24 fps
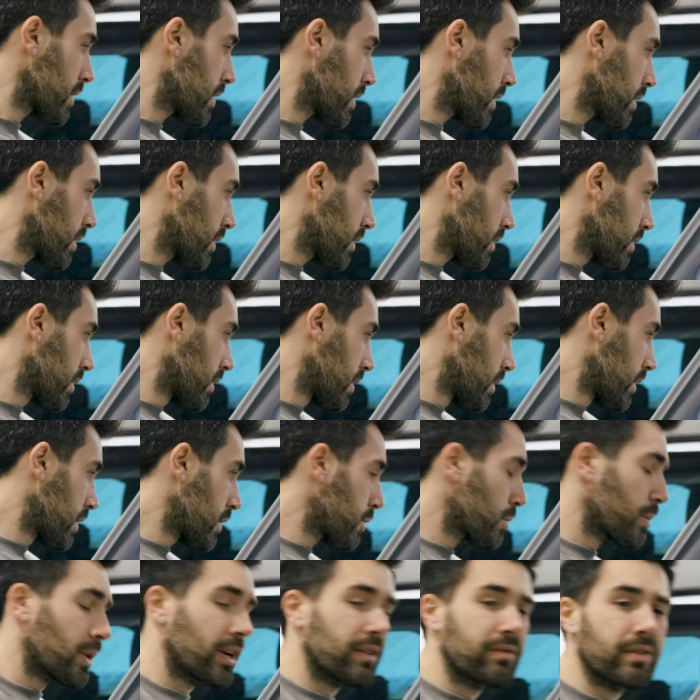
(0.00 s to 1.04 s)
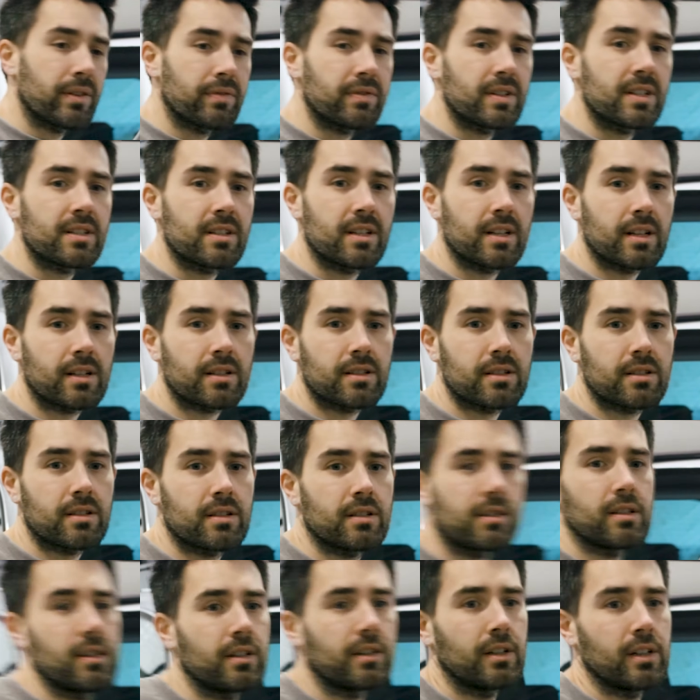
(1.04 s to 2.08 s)
a
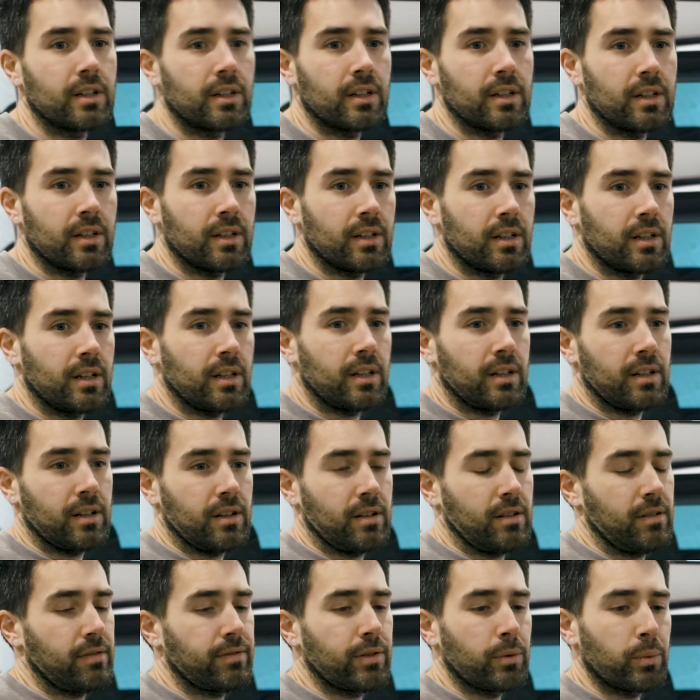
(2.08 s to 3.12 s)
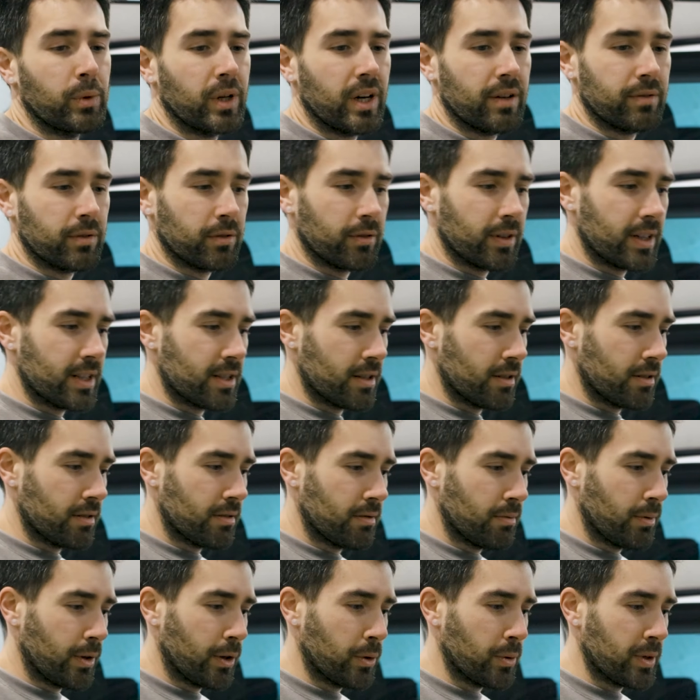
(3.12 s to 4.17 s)
2056. For whatever reason,
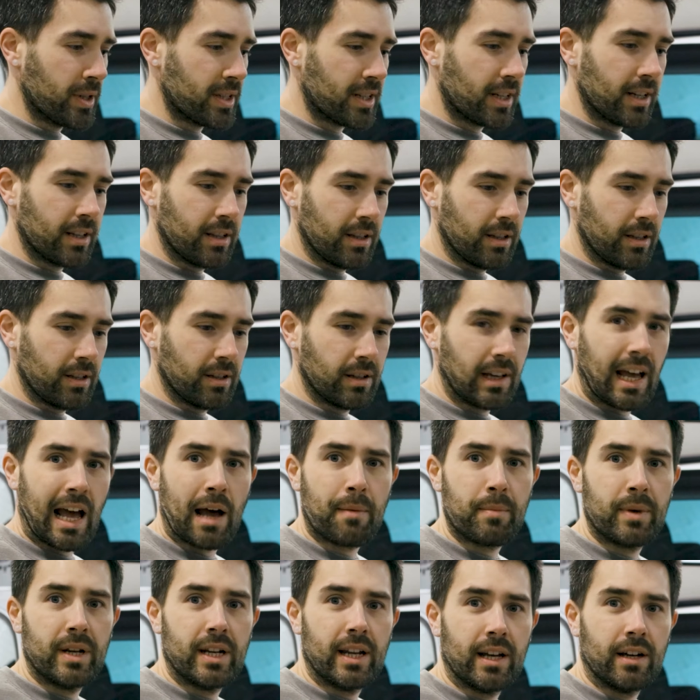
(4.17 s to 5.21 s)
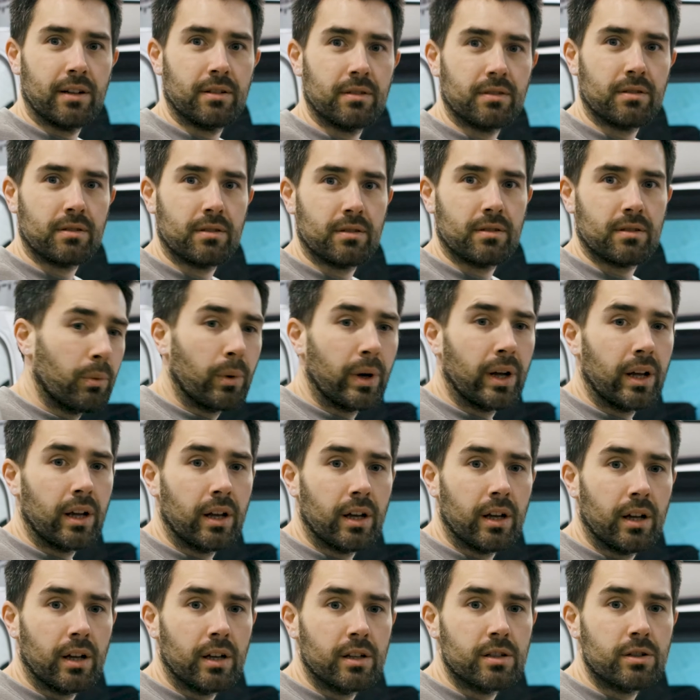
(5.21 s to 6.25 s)
we always get the hand-me-downs.
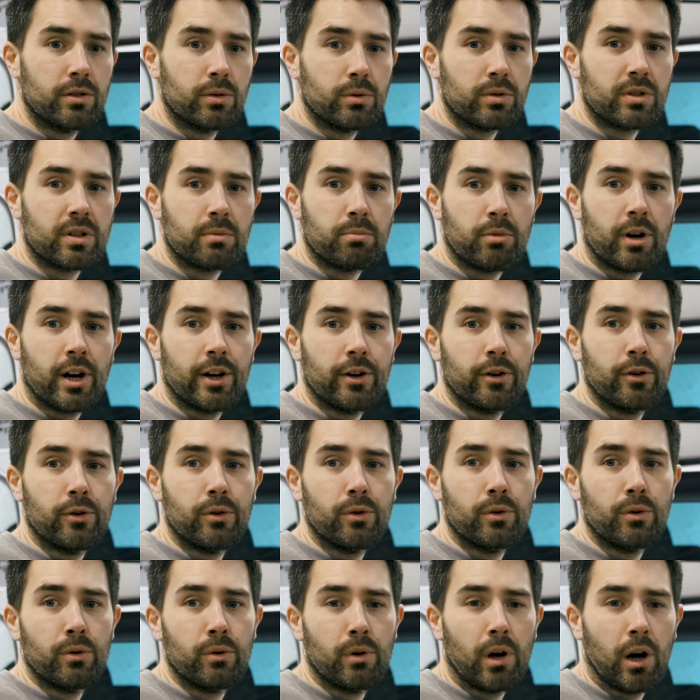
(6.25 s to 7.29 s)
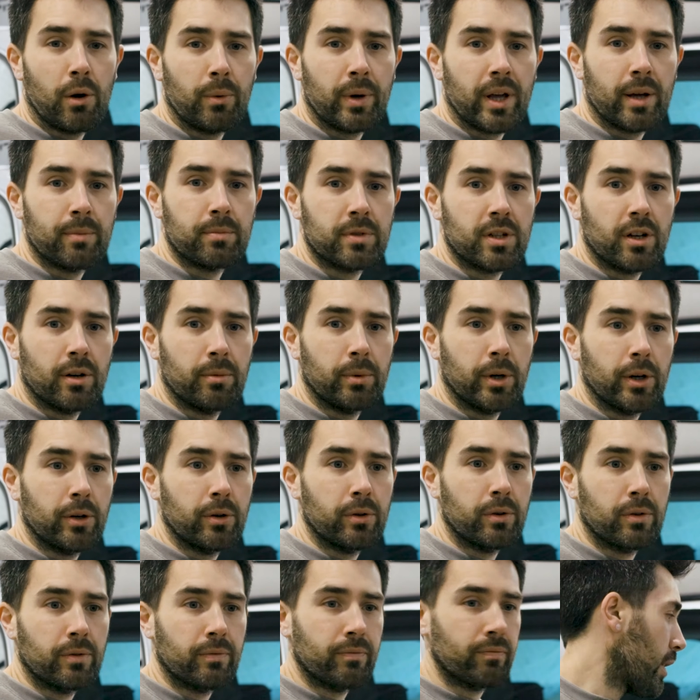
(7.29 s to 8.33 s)
We sourced a brand new OEM
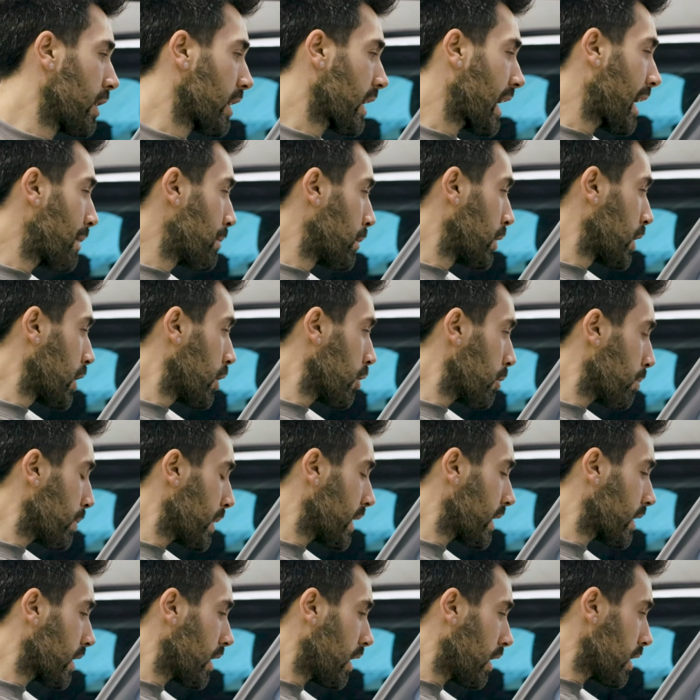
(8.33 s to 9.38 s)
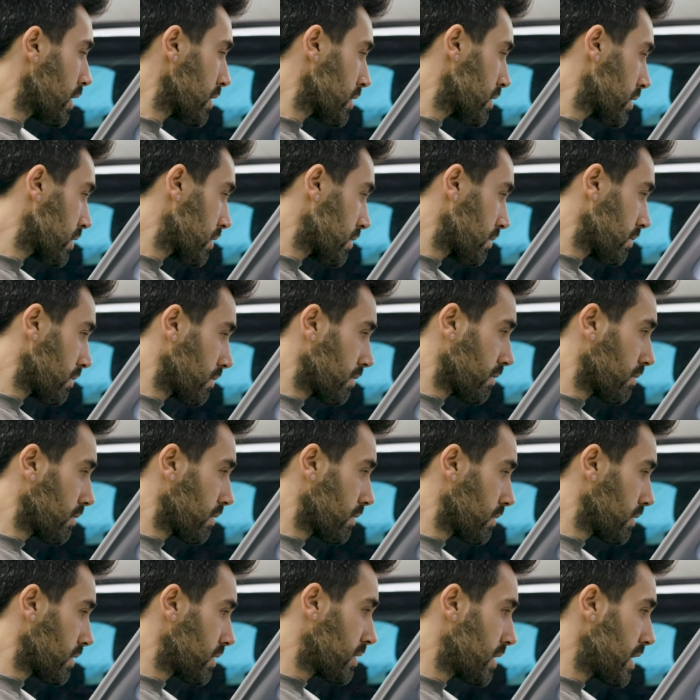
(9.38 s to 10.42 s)
turbo that came on the European cars.
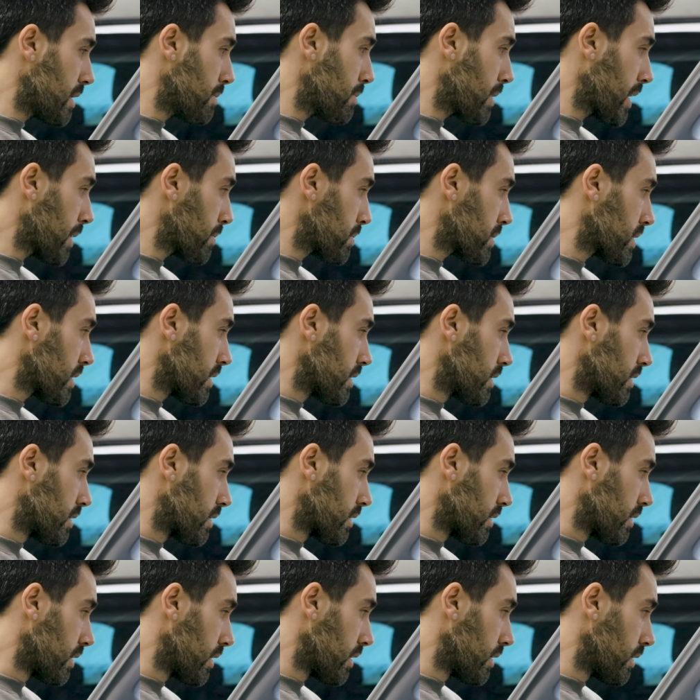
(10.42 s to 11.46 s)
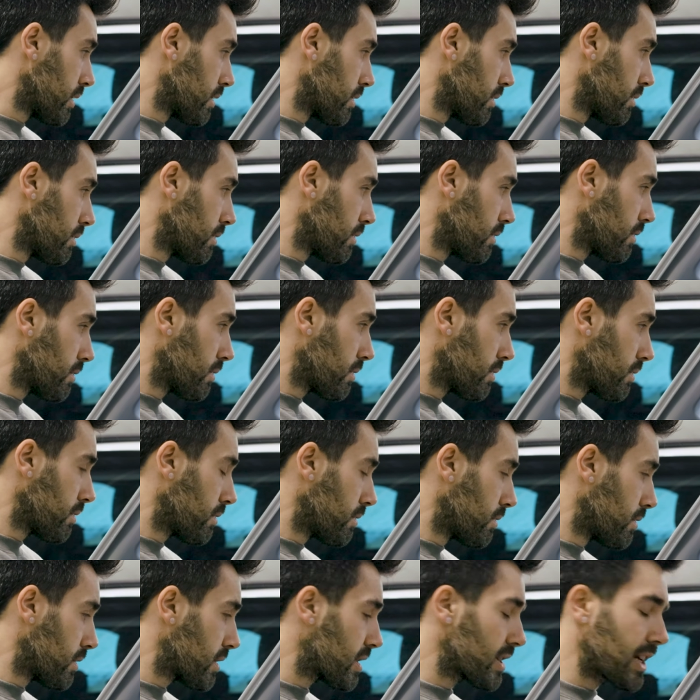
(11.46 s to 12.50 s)
T-Peps is gonna
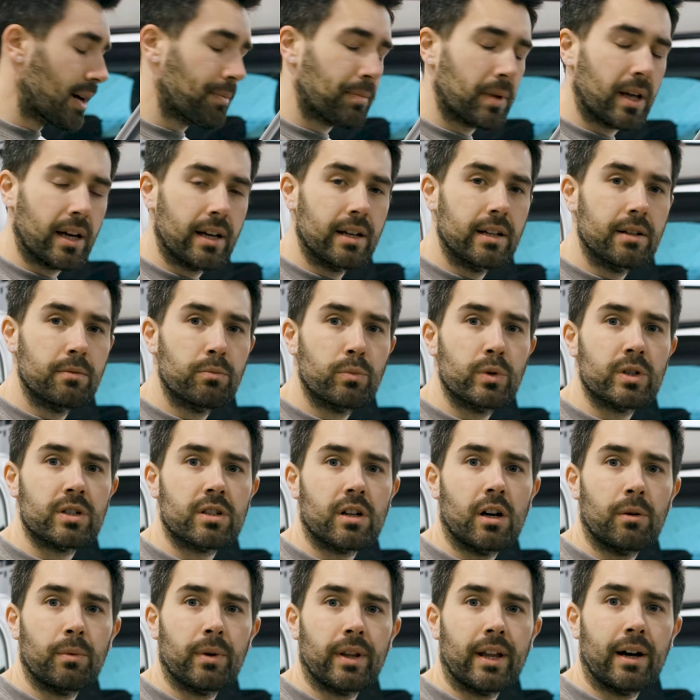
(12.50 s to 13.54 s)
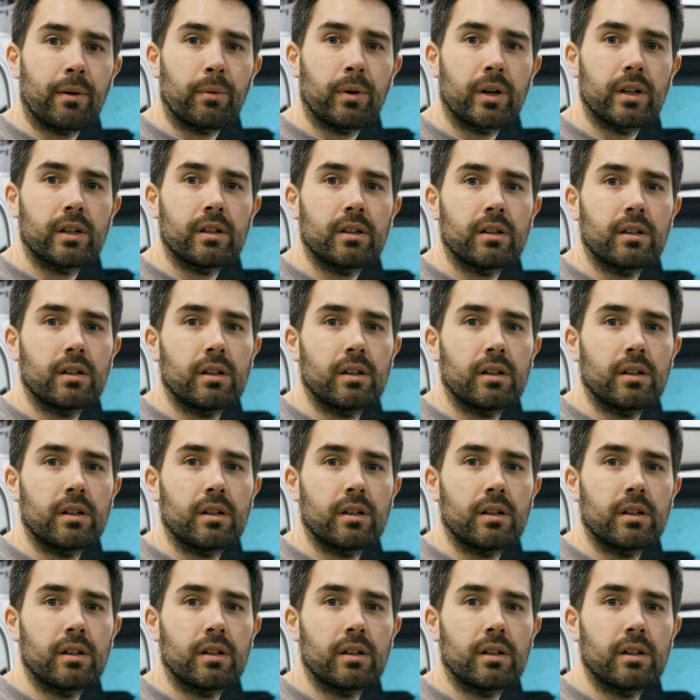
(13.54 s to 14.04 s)
slap that in. We'll start with that one.